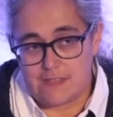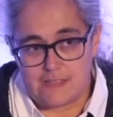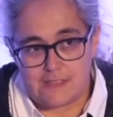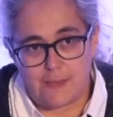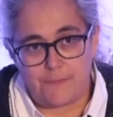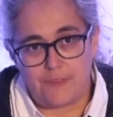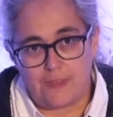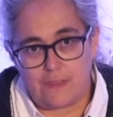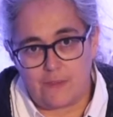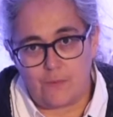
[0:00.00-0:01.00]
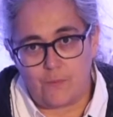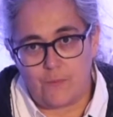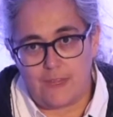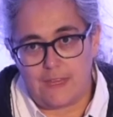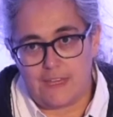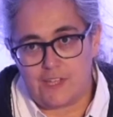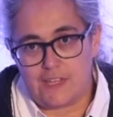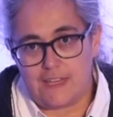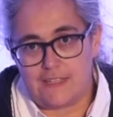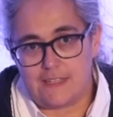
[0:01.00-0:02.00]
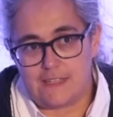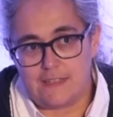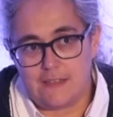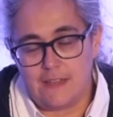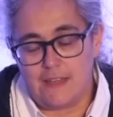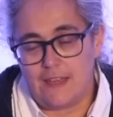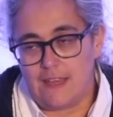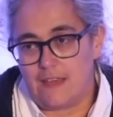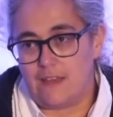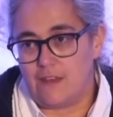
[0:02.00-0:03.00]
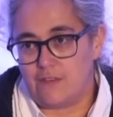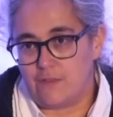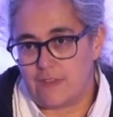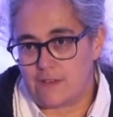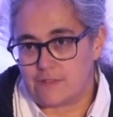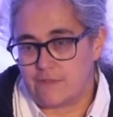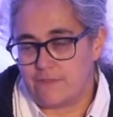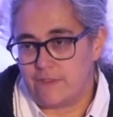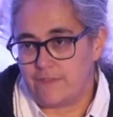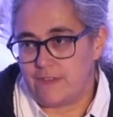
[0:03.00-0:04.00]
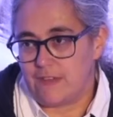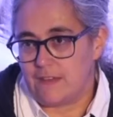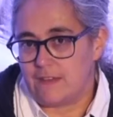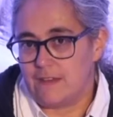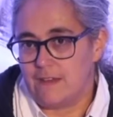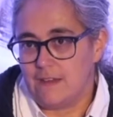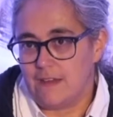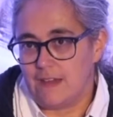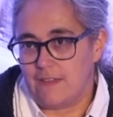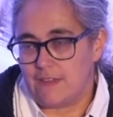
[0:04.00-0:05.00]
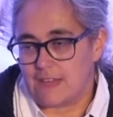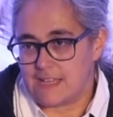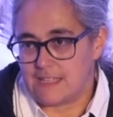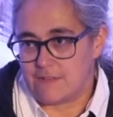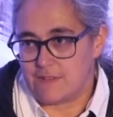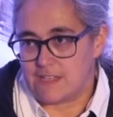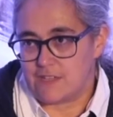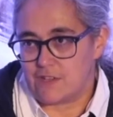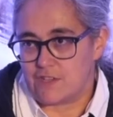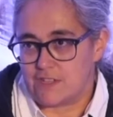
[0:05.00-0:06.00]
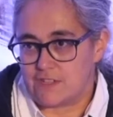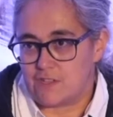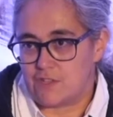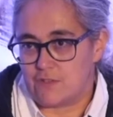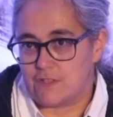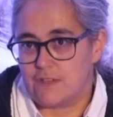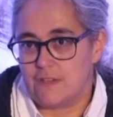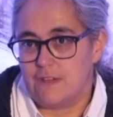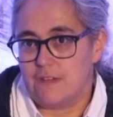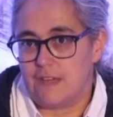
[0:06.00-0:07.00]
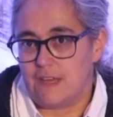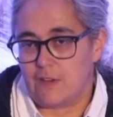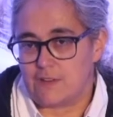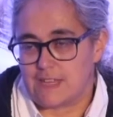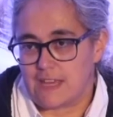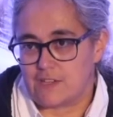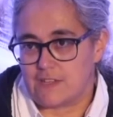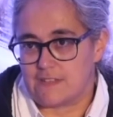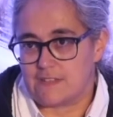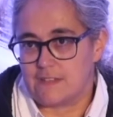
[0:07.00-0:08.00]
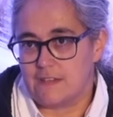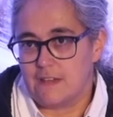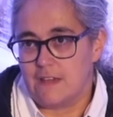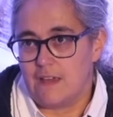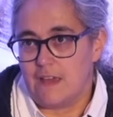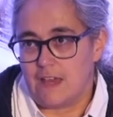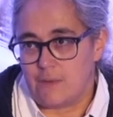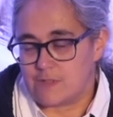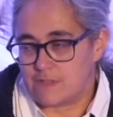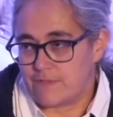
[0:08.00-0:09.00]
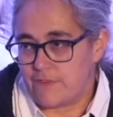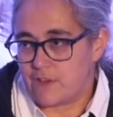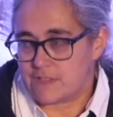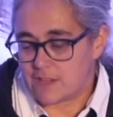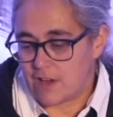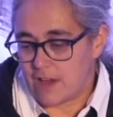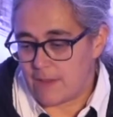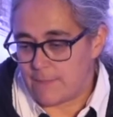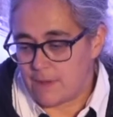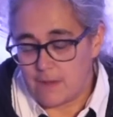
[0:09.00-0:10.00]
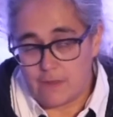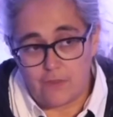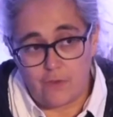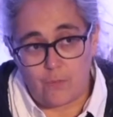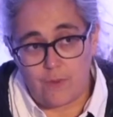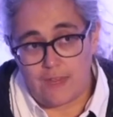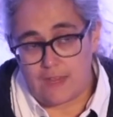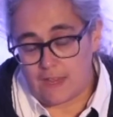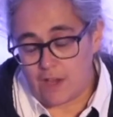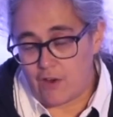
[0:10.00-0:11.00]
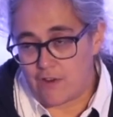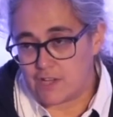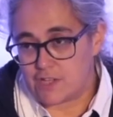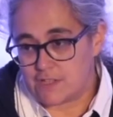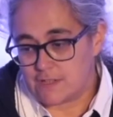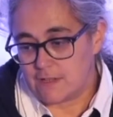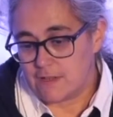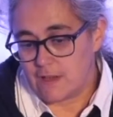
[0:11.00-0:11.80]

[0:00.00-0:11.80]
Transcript: This is something that we initiated in 2015 in the Getty Research Institute in Los Angeles, and it was the first time that we encouraged